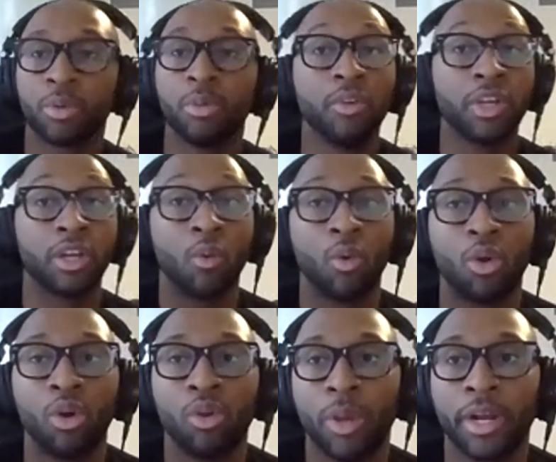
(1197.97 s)
moving in a
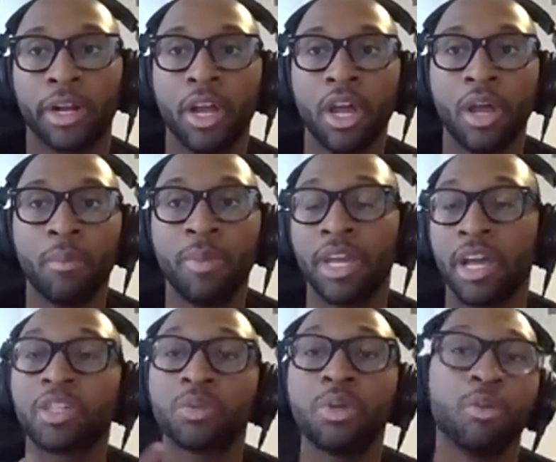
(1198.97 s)
world where,
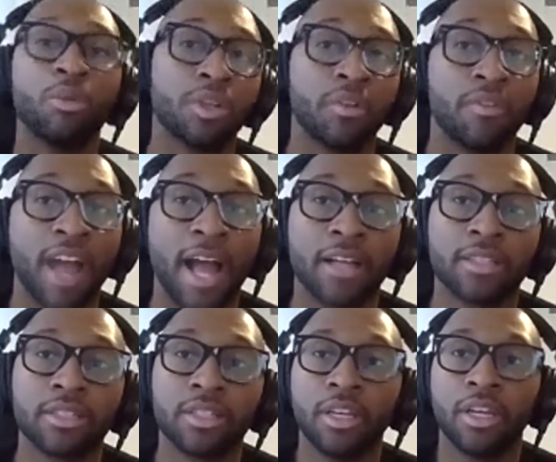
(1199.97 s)
because we move so fast